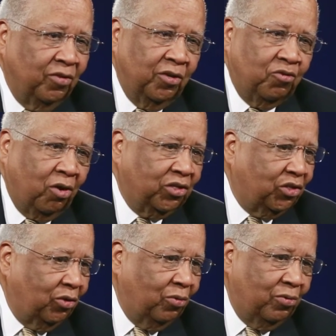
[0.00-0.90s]
The
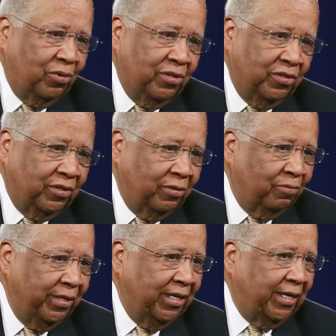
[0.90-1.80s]
drugstores, the
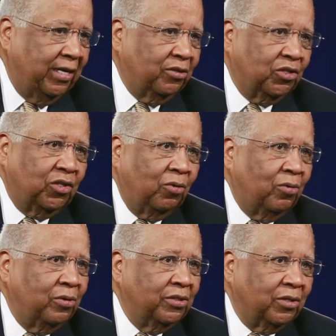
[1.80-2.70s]
retail
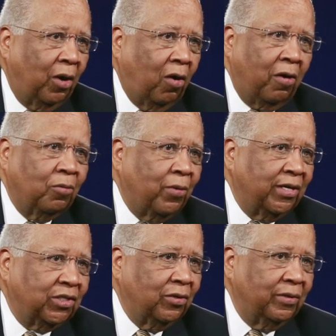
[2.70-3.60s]
stores, the
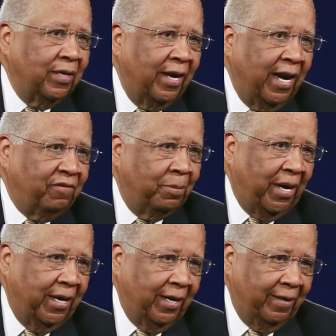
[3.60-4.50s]
hardware stores,
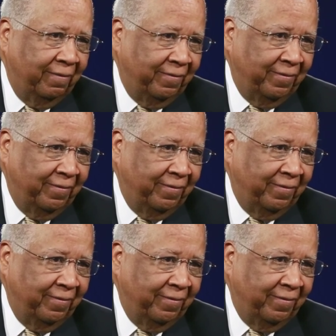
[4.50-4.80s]
everybody left.